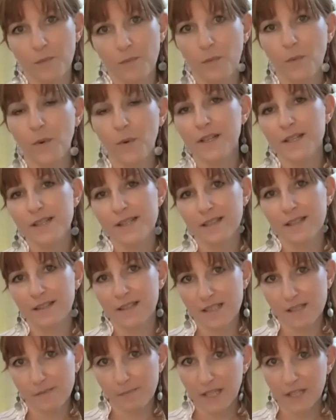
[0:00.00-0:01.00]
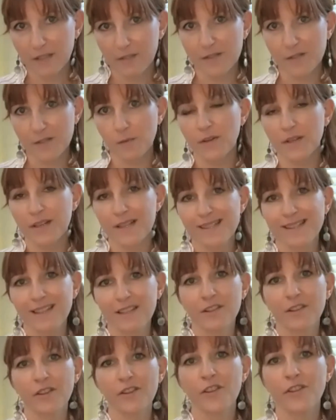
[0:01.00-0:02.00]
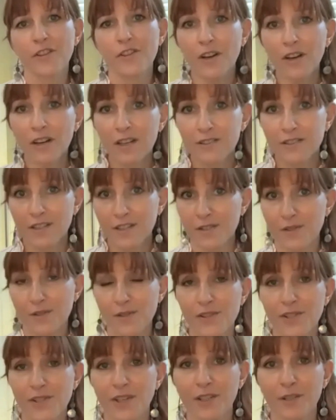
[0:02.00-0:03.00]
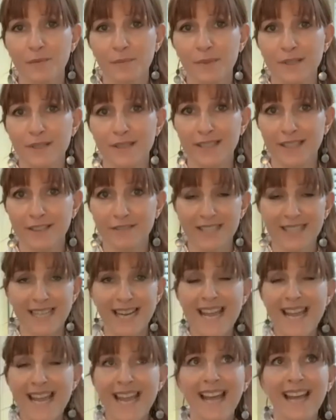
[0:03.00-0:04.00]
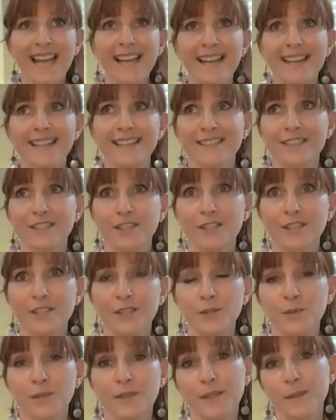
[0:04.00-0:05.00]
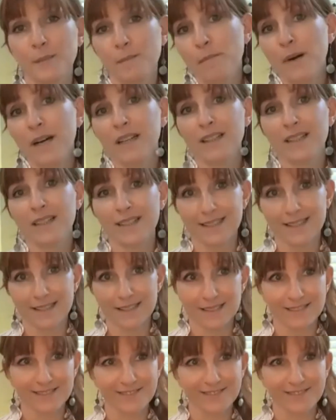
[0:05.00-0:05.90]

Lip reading: What is that experience? What is that thought that you started believing? And you debunk it.